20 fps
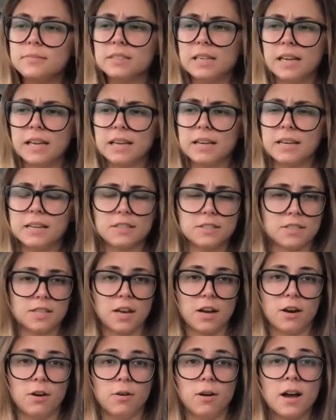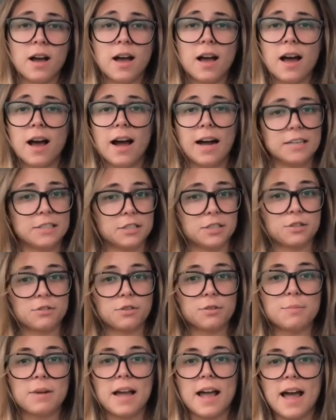And so I just threw
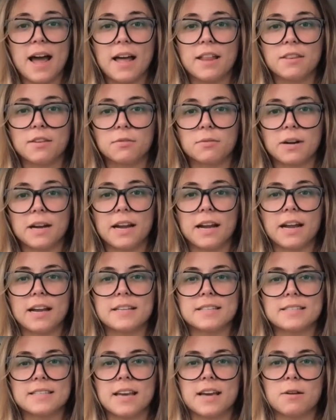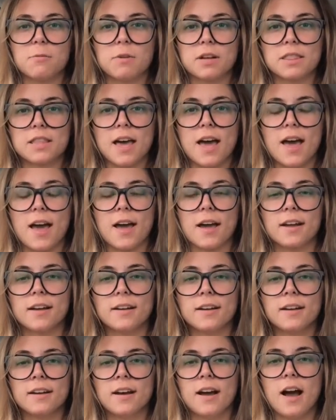my hat in the ring and said, what the heck,
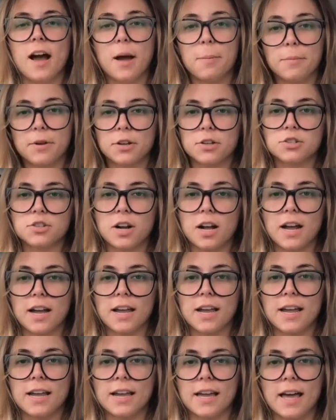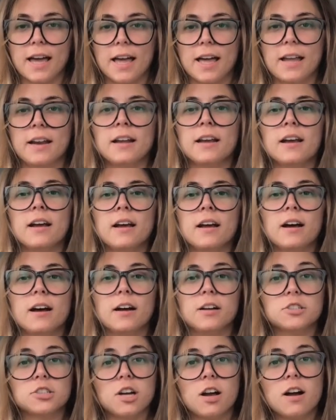I'm going to try and get a
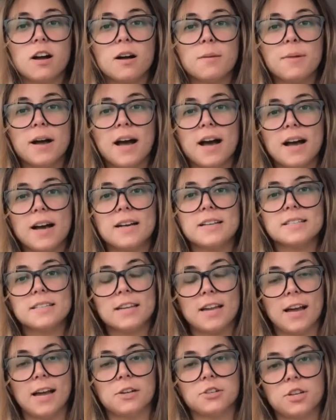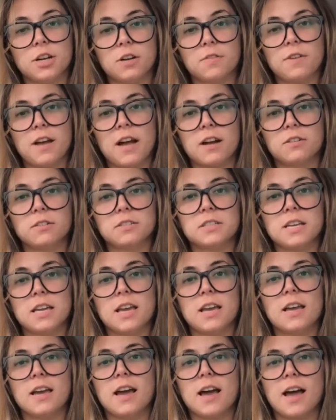job as an adjunct
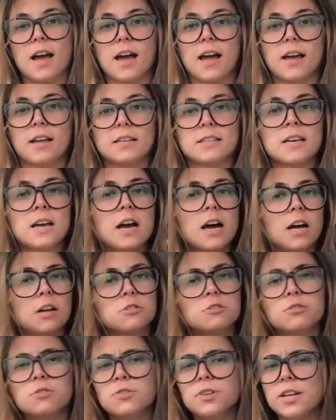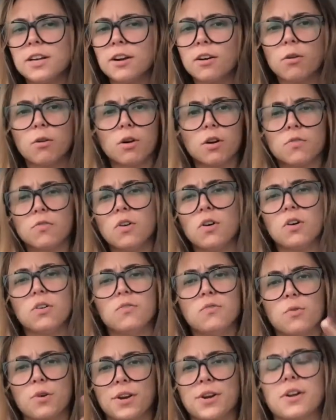faculty at a 2-year or a
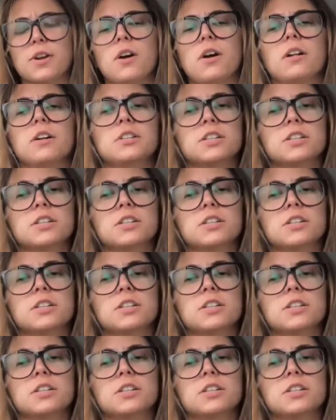4-year college.